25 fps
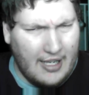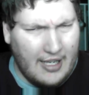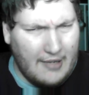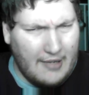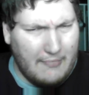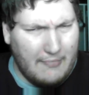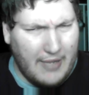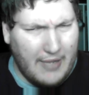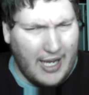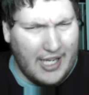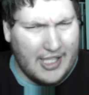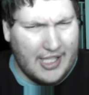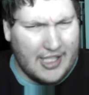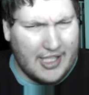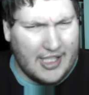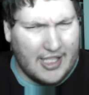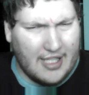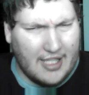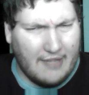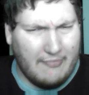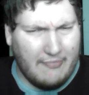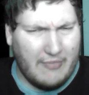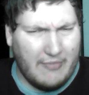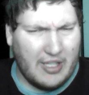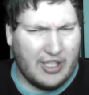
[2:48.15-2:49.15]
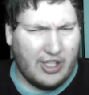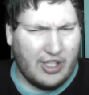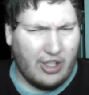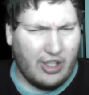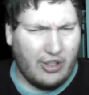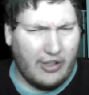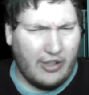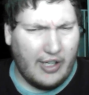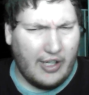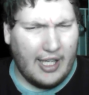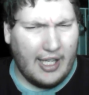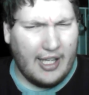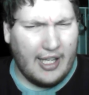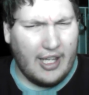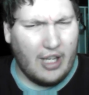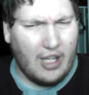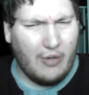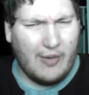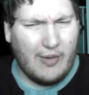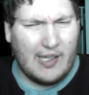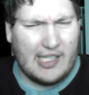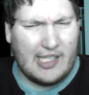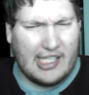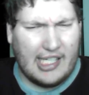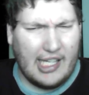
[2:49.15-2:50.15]
Base? Missouri,
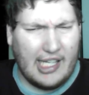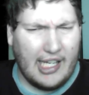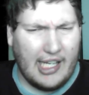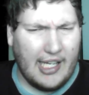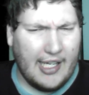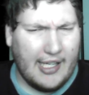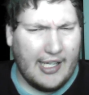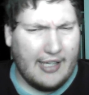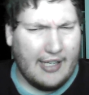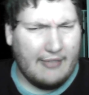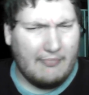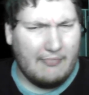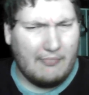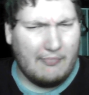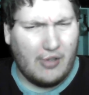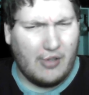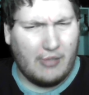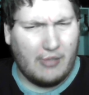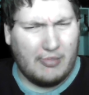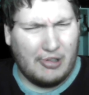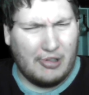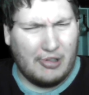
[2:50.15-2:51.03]
USA. Mobile.